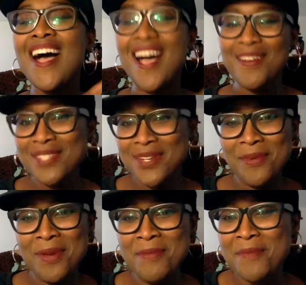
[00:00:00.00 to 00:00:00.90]
I was going to
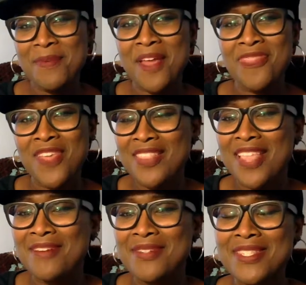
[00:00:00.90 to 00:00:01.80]
read more, but I think
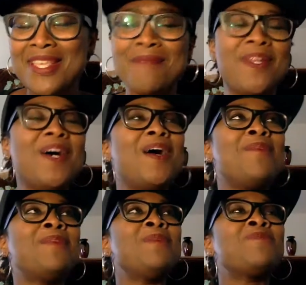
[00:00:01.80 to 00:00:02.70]
that will sum it
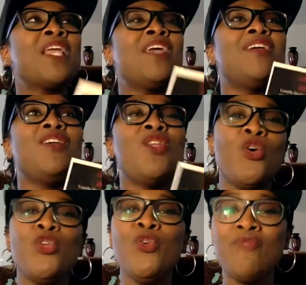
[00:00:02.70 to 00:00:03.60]
up.
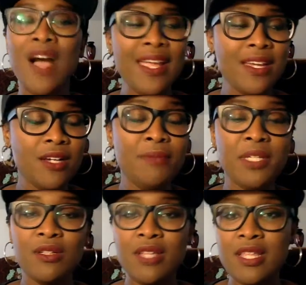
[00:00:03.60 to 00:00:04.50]
You find
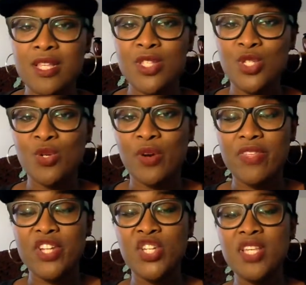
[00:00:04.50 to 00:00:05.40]
Camille in this story
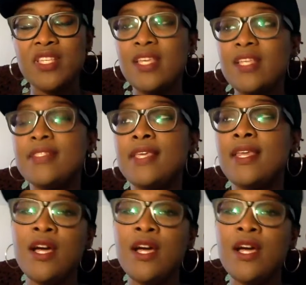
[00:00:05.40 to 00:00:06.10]
that she is an